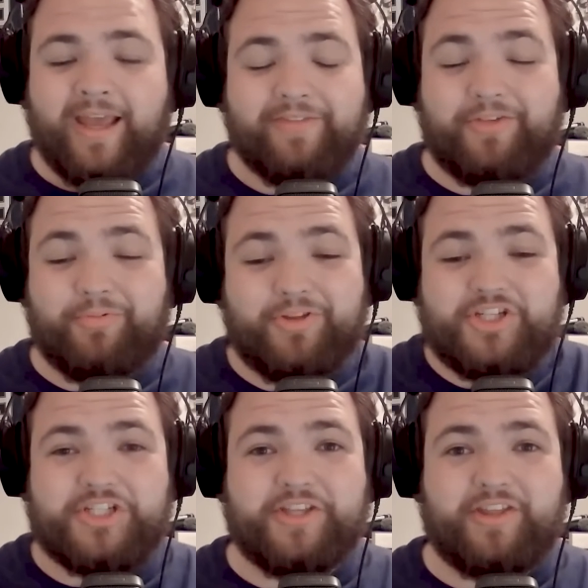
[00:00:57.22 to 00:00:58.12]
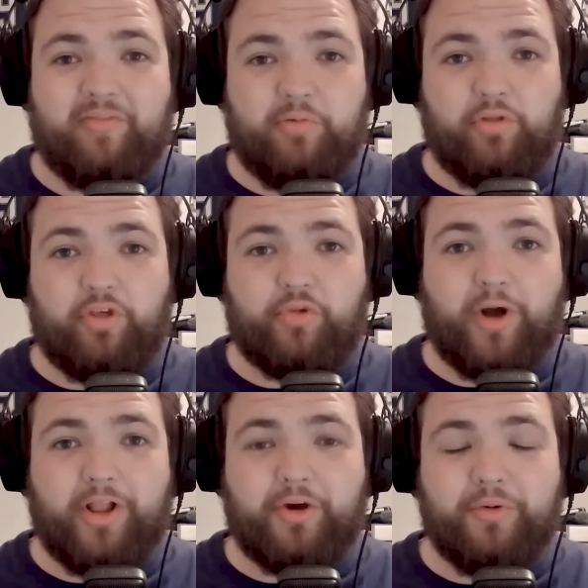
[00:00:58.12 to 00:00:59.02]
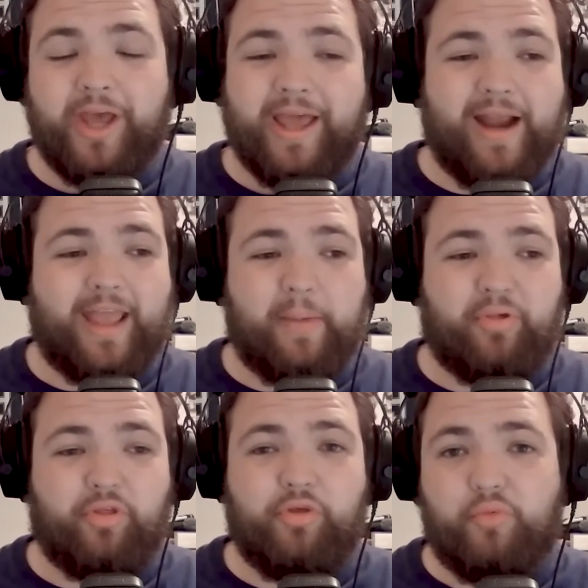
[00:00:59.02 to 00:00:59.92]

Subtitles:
This one's just a tough pill to swallow and an absolute